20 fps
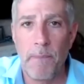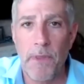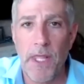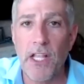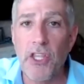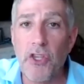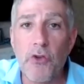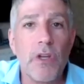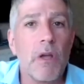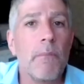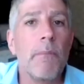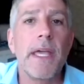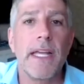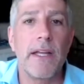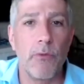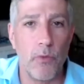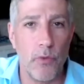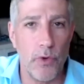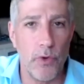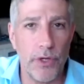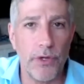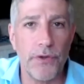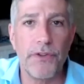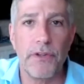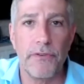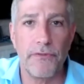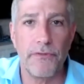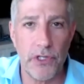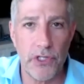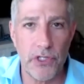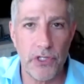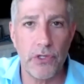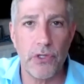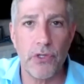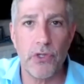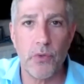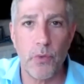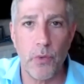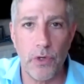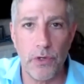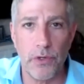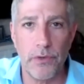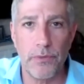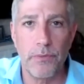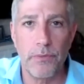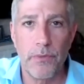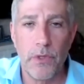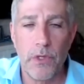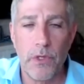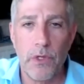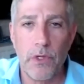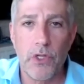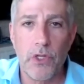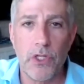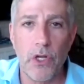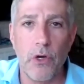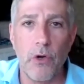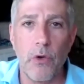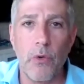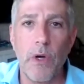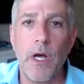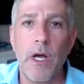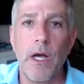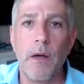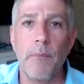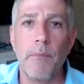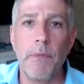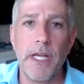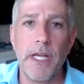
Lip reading: and you can make a real difference in this world. So